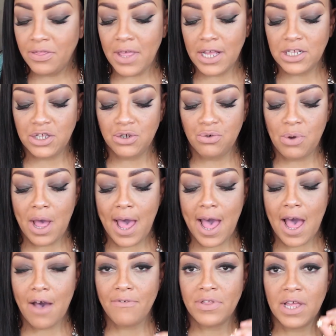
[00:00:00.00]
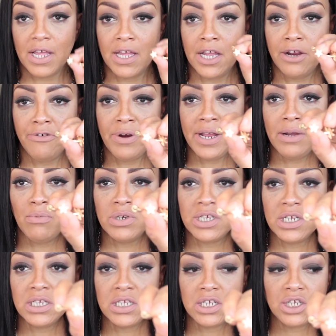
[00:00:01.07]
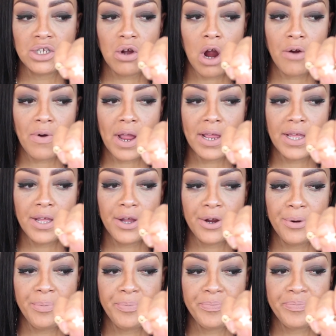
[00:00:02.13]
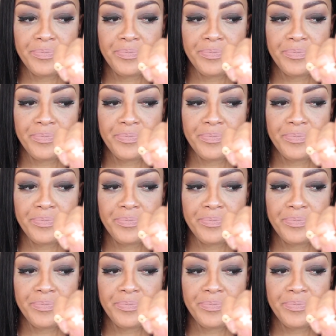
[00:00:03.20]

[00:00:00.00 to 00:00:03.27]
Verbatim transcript: They do have the earring, which is the star right here,